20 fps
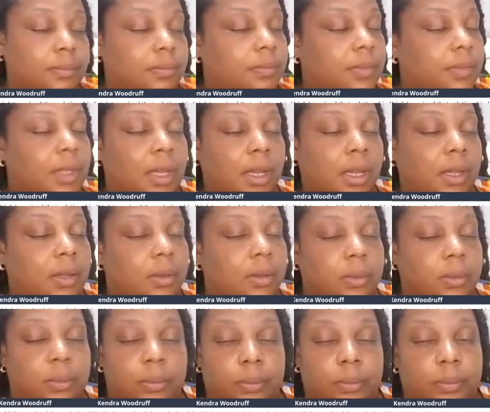No,
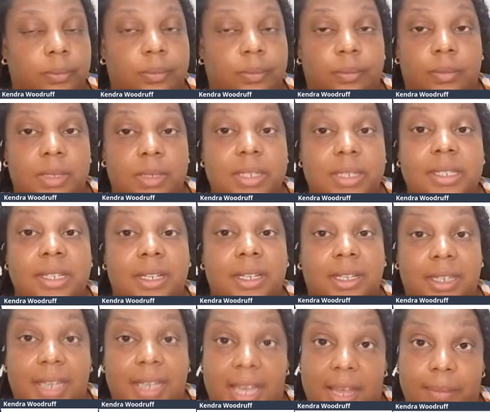it's not
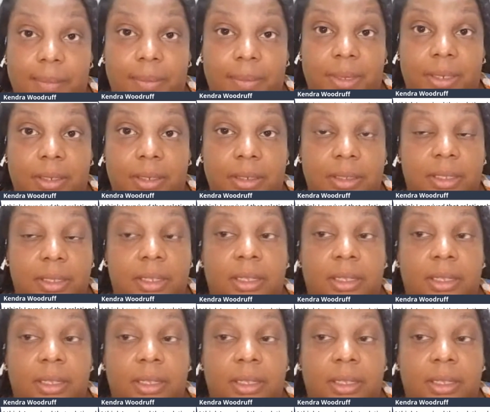gonna happen.